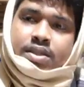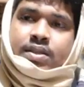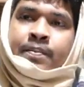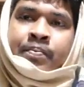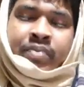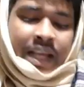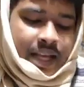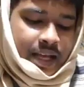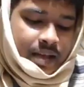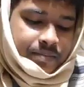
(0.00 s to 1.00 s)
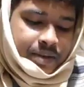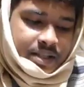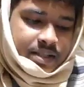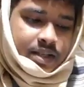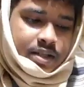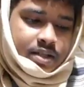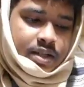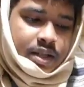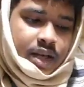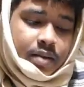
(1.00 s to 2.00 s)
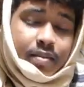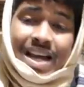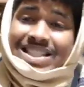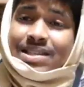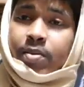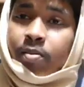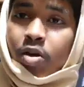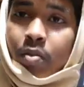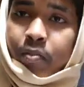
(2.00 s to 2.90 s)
is present in maximum